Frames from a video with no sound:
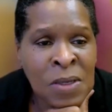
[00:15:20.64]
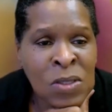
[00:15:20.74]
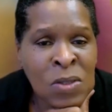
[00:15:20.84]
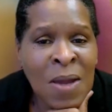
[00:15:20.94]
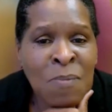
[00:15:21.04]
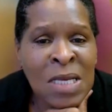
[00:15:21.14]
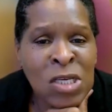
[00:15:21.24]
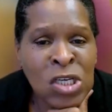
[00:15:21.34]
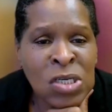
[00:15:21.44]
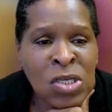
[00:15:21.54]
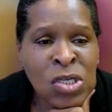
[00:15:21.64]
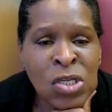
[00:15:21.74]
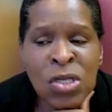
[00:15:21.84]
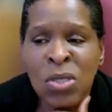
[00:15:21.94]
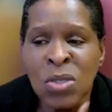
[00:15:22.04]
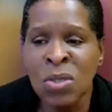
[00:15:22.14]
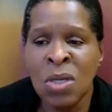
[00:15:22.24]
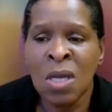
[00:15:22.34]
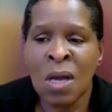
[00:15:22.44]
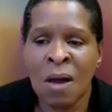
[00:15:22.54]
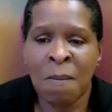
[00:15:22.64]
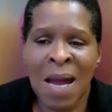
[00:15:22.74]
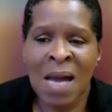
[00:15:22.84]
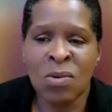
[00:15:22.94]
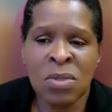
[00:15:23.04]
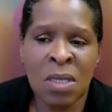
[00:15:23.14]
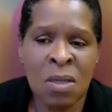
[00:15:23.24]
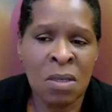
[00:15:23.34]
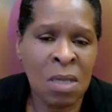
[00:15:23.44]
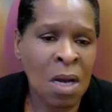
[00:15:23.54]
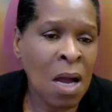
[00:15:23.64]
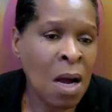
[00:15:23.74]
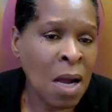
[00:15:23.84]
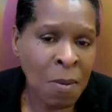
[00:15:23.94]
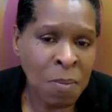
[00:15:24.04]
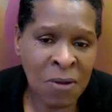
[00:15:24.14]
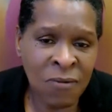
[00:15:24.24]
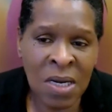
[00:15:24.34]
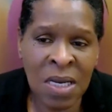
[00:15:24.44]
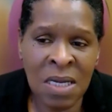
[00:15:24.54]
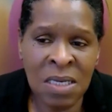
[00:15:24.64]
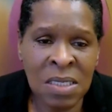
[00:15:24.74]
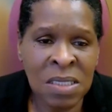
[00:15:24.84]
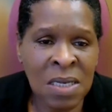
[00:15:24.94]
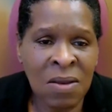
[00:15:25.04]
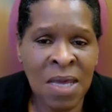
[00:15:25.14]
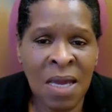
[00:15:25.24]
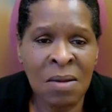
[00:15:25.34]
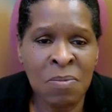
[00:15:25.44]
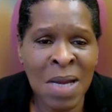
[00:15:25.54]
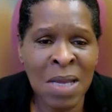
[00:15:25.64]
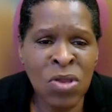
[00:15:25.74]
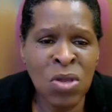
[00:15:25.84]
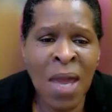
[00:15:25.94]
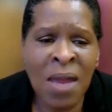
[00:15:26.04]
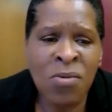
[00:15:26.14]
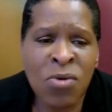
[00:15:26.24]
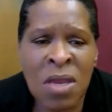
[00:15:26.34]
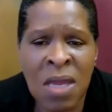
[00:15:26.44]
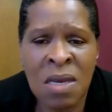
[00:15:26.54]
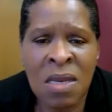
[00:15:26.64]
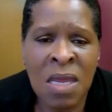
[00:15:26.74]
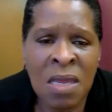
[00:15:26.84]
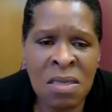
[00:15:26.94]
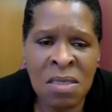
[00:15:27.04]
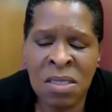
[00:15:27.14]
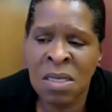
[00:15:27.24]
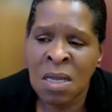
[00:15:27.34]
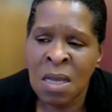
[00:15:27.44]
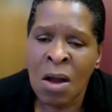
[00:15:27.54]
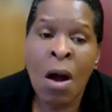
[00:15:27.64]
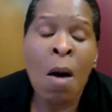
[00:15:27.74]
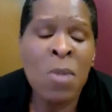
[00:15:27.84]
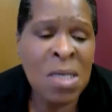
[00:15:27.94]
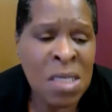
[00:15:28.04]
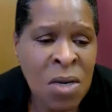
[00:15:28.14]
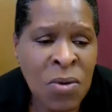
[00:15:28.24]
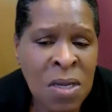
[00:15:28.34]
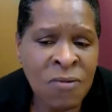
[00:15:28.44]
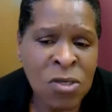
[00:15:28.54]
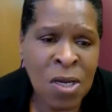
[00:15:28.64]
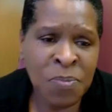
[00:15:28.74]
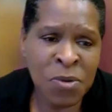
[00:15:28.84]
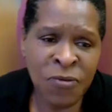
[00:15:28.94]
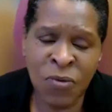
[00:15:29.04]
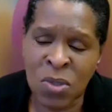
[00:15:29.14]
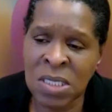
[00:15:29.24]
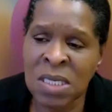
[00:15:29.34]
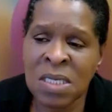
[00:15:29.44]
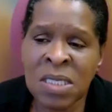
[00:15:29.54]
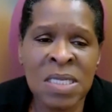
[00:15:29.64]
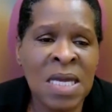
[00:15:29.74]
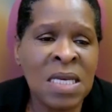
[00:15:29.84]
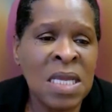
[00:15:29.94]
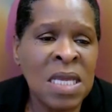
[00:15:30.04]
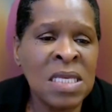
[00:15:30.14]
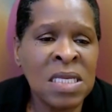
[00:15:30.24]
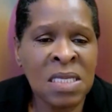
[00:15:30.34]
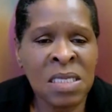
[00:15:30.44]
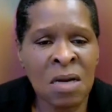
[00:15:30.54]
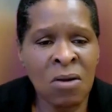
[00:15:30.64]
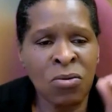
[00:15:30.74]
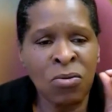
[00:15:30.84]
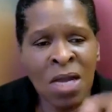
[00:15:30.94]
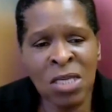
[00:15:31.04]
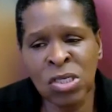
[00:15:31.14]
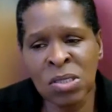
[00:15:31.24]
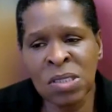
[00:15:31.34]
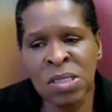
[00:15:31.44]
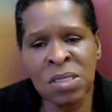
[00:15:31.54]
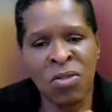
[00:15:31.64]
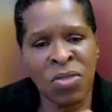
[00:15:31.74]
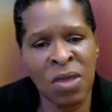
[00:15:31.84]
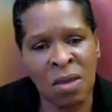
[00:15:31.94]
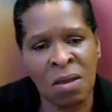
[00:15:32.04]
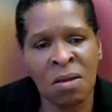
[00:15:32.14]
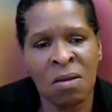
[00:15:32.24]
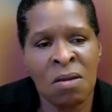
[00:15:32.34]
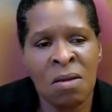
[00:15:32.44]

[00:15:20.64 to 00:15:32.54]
So I mentioned to you about a couple of the learnings in there. Matthew Henry, in his commentary on chapter 14, said, It is a righteous thing